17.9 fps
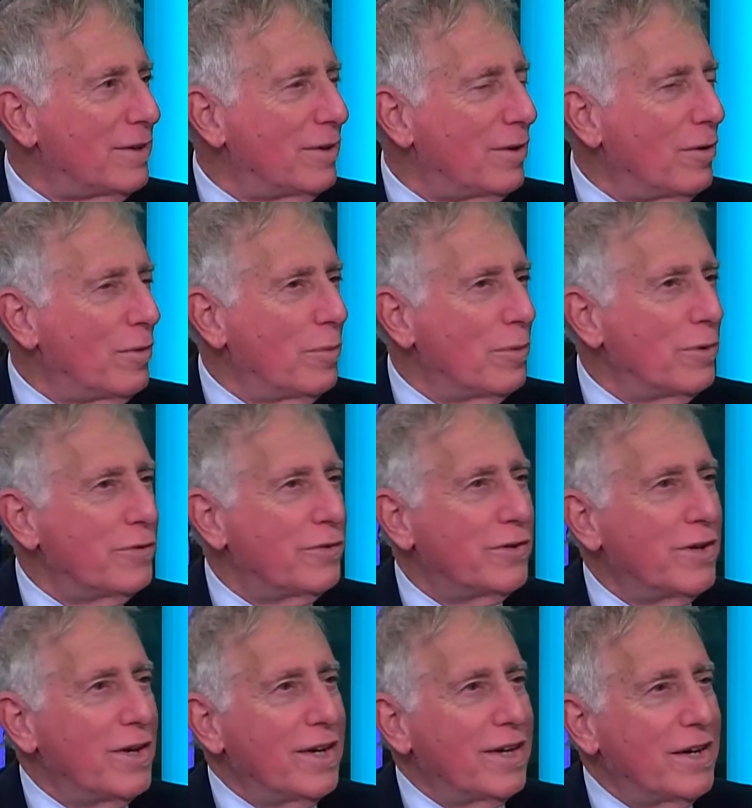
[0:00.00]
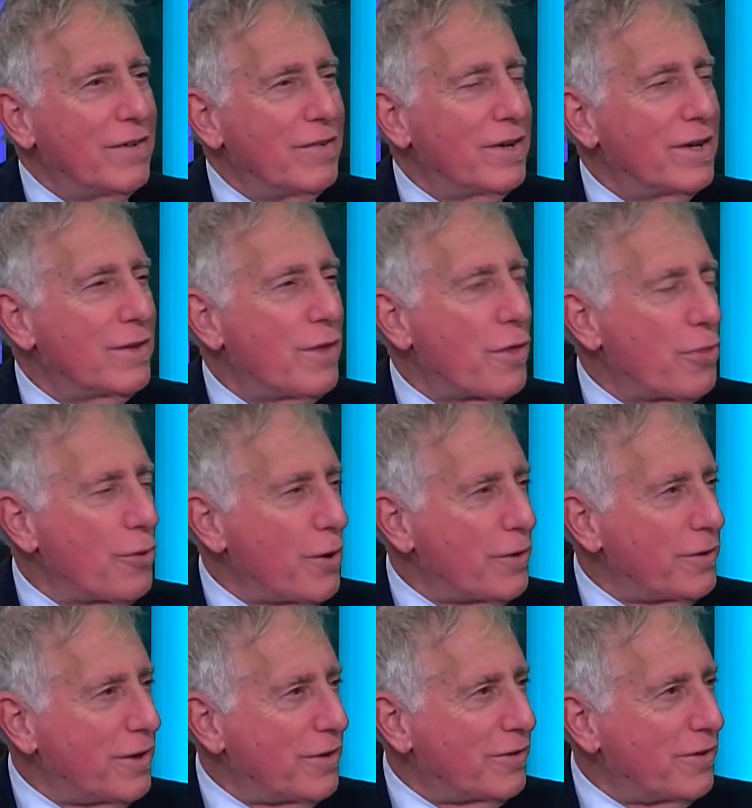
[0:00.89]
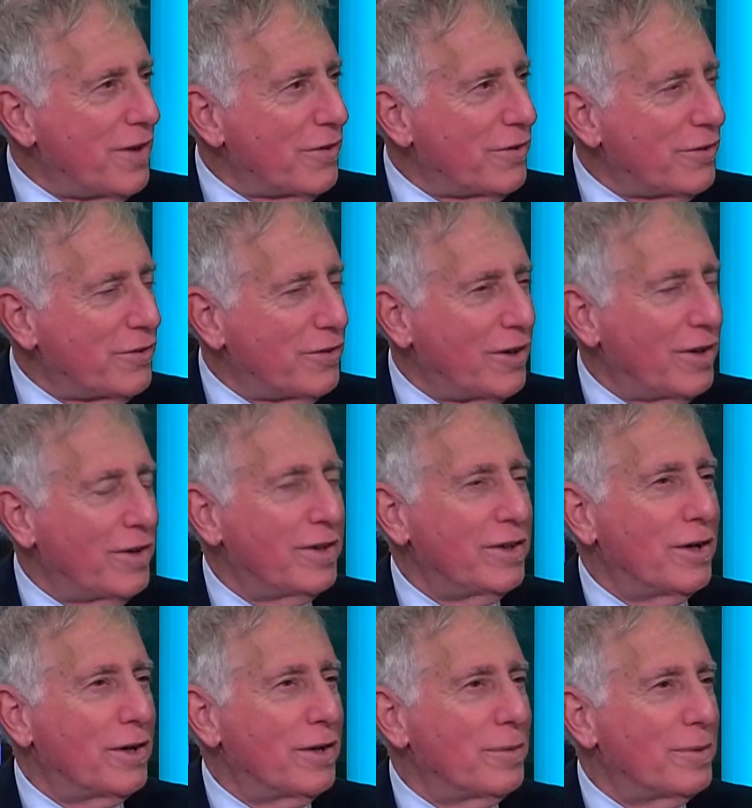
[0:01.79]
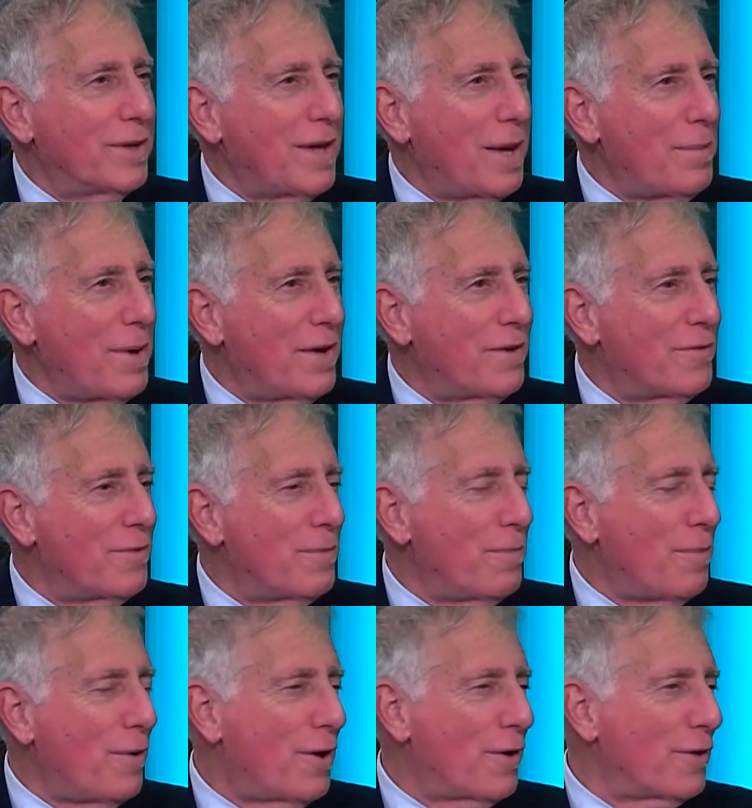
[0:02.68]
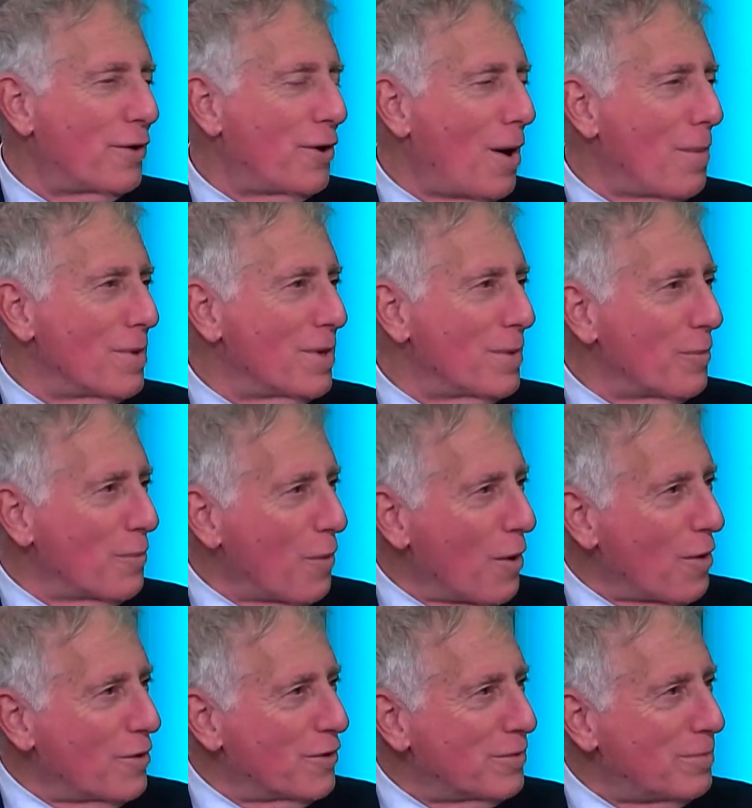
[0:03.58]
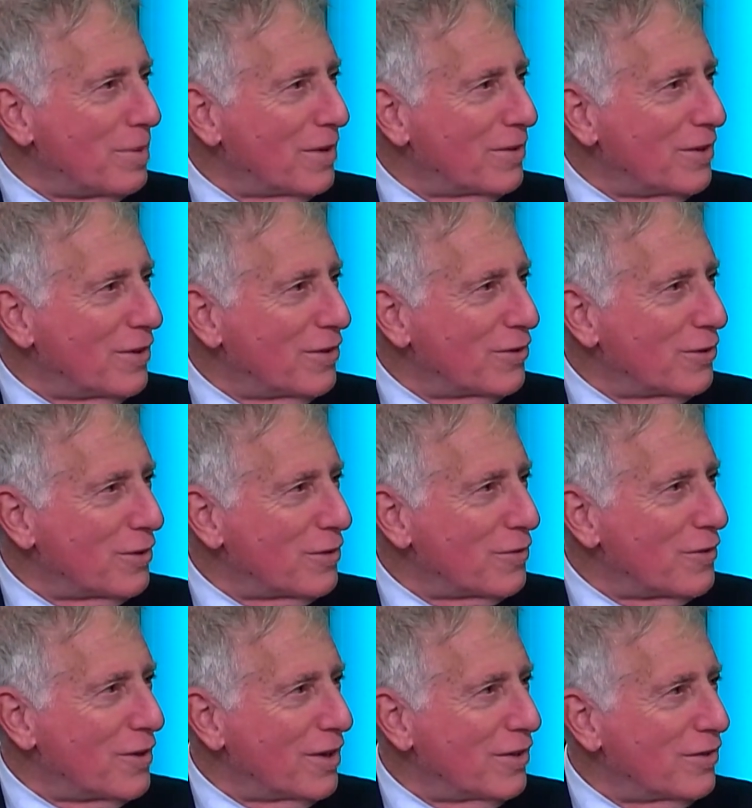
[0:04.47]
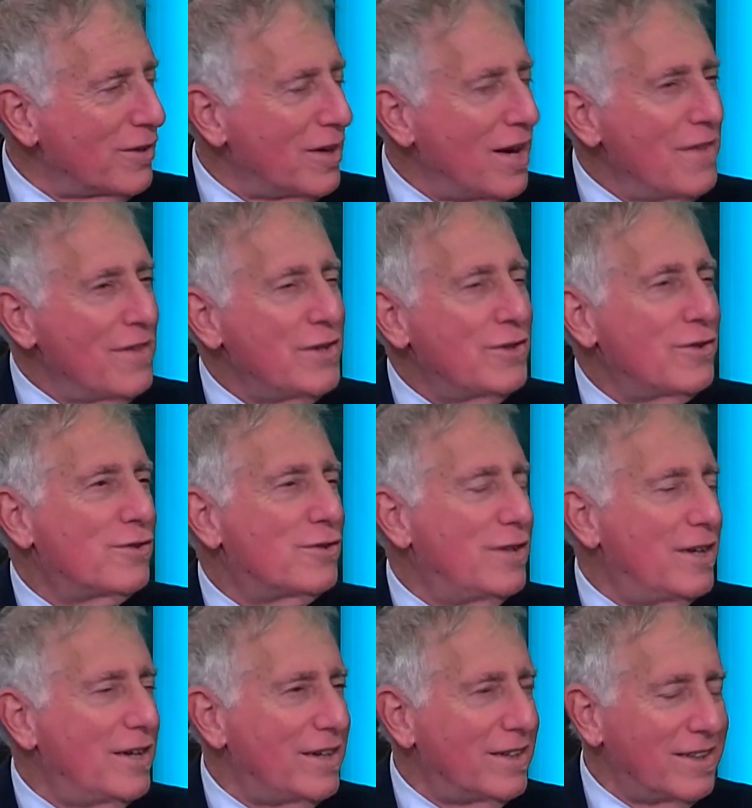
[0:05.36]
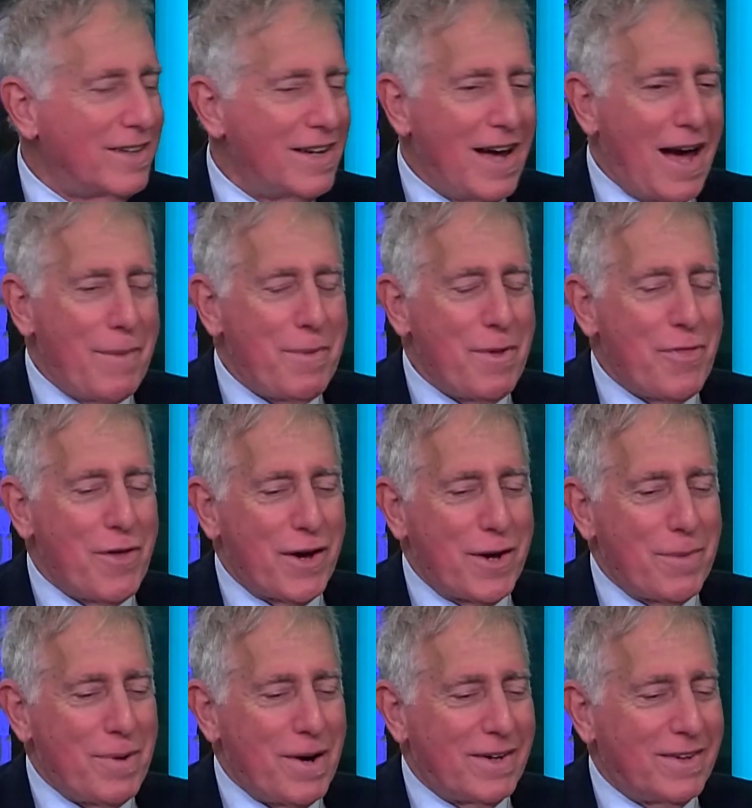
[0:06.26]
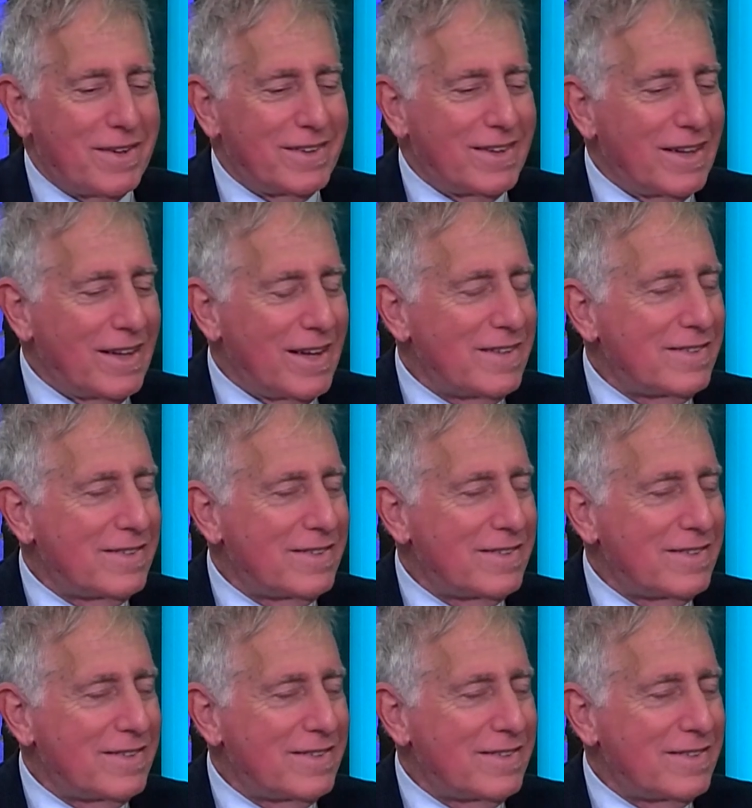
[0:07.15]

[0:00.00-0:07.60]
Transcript: it. No one was giving it the thought that's necessary. None of them came out of the part of the army that worries about these sort of things. They just did it. I mean, think about it.